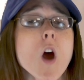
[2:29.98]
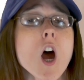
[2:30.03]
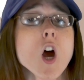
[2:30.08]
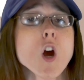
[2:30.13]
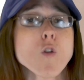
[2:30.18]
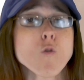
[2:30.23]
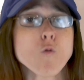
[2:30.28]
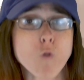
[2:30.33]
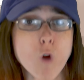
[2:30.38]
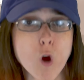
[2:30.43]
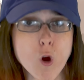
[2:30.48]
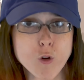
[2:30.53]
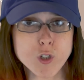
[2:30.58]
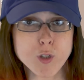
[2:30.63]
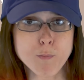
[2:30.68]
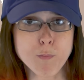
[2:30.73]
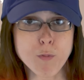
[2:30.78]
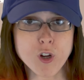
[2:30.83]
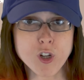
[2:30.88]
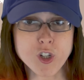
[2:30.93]
a rose
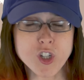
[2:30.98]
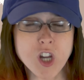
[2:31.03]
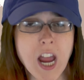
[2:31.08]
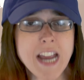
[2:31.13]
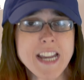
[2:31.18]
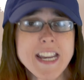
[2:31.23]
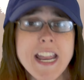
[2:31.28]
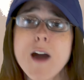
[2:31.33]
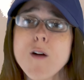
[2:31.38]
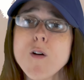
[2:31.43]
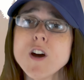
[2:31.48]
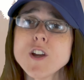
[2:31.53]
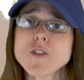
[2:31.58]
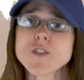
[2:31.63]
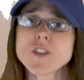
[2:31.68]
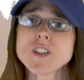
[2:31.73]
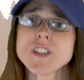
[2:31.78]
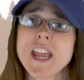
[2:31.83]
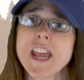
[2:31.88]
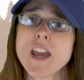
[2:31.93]
bush. I now
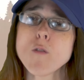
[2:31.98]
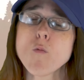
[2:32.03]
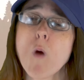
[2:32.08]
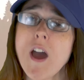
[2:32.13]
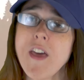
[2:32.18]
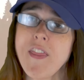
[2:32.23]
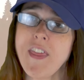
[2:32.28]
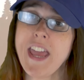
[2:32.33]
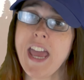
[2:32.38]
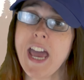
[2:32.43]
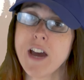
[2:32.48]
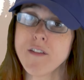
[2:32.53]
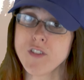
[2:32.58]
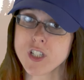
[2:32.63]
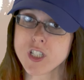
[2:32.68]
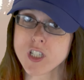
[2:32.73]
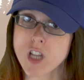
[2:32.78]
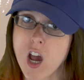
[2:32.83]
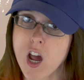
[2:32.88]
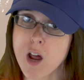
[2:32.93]
understand why they have
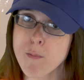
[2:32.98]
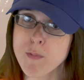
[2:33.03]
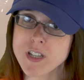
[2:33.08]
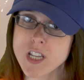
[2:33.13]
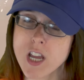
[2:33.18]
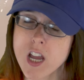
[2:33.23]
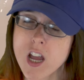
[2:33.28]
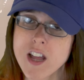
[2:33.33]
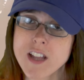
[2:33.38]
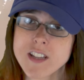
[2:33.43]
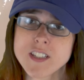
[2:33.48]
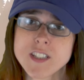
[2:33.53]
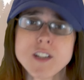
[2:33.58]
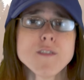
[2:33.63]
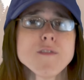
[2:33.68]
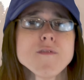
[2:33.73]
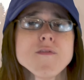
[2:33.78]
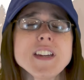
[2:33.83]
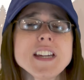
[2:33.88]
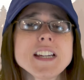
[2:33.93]
automatons to
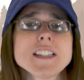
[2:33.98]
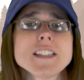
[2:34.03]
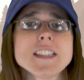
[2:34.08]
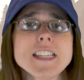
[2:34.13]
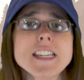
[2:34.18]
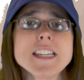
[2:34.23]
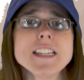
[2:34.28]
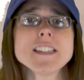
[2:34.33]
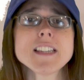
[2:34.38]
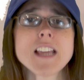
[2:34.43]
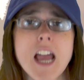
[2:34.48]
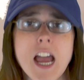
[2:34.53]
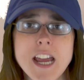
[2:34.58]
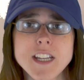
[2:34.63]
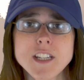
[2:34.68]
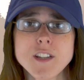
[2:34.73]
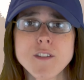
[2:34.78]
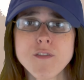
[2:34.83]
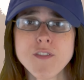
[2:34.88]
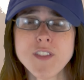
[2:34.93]
fix these kind
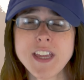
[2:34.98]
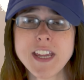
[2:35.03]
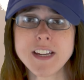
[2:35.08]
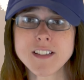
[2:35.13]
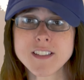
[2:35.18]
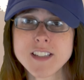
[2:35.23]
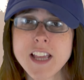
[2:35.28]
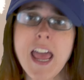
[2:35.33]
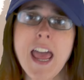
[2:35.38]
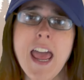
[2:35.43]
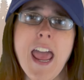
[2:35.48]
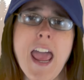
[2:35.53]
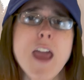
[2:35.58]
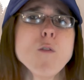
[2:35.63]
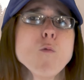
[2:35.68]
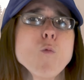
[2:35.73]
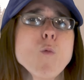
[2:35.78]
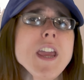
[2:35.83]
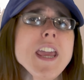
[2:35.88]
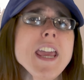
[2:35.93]
of things.
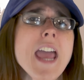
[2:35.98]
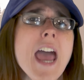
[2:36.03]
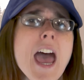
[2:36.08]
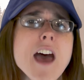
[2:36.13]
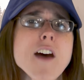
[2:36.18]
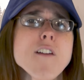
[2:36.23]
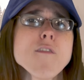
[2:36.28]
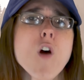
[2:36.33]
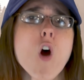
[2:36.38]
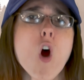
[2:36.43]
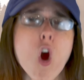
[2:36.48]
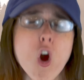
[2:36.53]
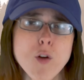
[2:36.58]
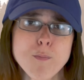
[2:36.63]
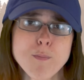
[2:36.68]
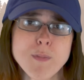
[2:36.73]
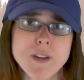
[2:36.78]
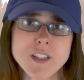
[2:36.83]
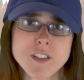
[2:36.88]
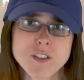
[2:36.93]
And we have
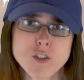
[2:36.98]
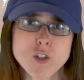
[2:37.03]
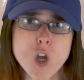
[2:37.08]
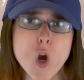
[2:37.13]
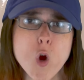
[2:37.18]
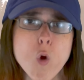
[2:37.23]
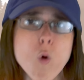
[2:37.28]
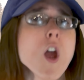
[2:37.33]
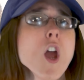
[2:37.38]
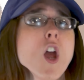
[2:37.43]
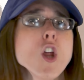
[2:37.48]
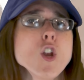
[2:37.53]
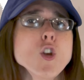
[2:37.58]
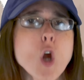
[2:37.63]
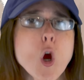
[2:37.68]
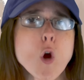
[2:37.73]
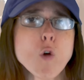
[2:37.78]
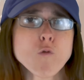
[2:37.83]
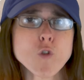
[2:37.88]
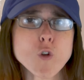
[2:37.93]
harpies, so
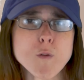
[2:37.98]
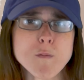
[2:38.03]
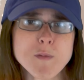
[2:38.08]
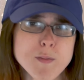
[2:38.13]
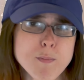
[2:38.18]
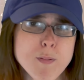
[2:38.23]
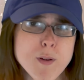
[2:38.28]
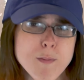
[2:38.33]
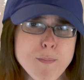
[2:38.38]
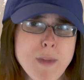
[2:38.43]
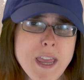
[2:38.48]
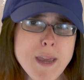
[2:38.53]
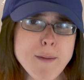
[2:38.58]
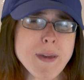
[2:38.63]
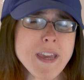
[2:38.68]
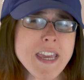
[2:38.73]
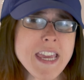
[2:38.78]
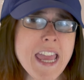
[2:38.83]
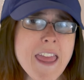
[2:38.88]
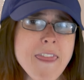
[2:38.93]
no roofs. But
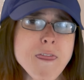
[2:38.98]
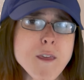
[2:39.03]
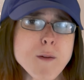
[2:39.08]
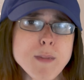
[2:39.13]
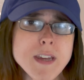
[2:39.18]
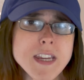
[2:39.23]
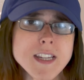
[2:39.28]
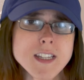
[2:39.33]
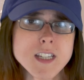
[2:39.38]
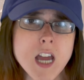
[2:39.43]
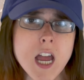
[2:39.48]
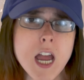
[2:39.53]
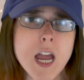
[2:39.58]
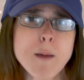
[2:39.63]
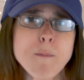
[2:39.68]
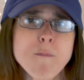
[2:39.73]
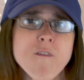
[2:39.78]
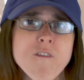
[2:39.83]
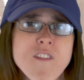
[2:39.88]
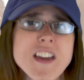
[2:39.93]
maybe in the
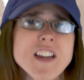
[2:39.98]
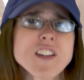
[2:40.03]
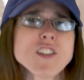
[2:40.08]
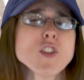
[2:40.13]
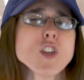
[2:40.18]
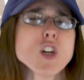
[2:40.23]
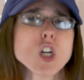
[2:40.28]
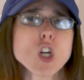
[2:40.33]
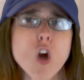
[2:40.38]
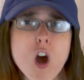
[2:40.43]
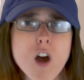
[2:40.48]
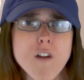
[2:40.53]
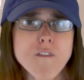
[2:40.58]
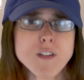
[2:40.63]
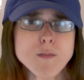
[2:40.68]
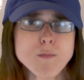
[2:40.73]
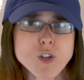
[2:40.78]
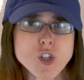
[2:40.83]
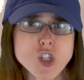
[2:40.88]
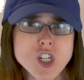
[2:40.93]
meantime, fix the coffee
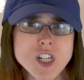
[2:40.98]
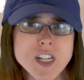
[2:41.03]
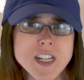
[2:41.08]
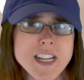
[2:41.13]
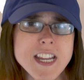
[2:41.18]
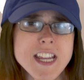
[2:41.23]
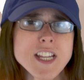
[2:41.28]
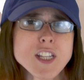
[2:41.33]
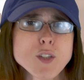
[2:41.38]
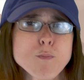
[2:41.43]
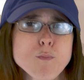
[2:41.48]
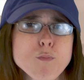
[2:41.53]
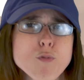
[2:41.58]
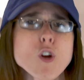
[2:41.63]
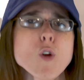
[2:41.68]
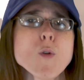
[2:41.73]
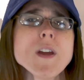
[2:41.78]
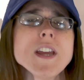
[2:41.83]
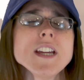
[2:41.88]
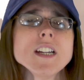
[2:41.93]
machine. It's
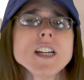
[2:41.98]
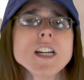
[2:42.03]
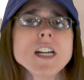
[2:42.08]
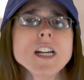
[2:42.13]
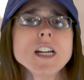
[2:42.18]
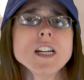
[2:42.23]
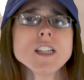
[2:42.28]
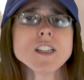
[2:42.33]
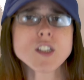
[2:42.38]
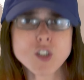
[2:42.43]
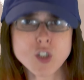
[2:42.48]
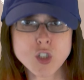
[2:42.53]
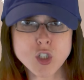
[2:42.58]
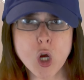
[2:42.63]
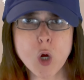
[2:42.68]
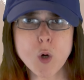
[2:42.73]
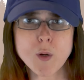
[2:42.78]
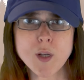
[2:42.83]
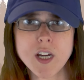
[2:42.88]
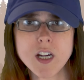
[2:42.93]
brewing
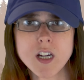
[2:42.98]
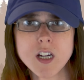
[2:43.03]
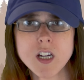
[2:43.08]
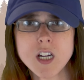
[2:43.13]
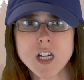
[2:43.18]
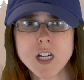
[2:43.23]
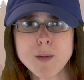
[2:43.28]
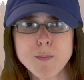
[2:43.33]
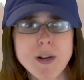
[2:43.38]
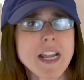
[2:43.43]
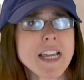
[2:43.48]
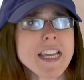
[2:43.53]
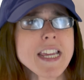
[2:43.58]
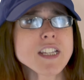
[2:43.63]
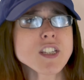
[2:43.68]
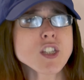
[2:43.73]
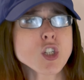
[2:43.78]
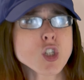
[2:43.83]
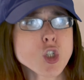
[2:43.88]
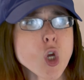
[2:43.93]
soda. But I
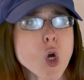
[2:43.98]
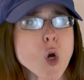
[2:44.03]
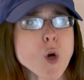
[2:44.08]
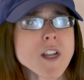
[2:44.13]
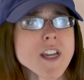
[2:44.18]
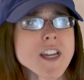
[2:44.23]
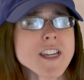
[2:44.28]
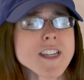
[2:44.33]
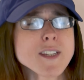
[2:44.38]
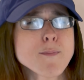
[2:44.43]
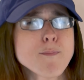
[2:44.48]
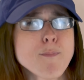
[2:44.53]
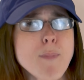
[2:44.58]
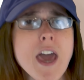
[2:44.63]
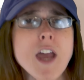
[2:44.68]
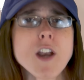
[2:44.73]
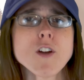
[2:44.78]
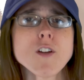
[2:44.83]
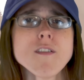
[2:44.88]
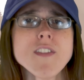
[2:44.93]
guess soda is
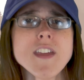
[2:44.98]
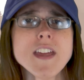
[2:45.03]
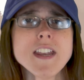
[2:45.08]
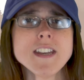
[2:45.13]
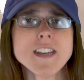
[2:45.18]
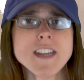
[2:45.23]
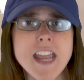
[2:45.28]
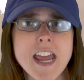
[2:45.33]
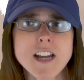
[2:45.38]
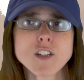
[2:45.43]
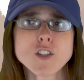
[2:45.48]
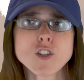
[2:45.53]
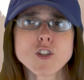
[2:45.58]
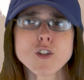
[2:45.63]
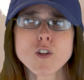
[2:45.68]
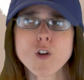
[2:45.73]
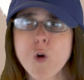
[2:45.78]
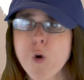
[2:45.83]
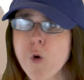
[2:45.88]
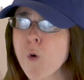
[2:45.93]
better than
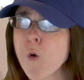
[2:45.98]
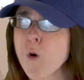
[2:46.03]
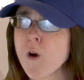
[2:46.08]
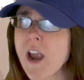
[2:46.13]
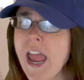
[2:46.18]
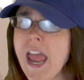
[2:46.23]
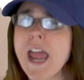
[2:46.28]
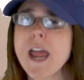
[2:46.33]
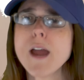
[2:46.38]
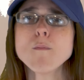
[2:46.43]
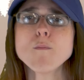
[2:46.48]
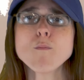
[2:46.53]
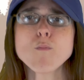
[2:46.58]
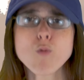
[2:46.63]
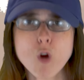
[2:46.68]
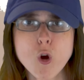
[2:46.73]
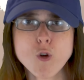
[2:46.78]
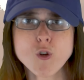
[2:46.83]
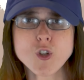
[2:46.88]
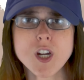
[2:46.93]
nectar or
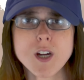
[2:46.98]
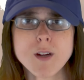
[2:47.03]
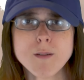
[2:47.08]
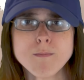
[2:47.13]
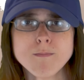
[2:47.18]
ambrosia.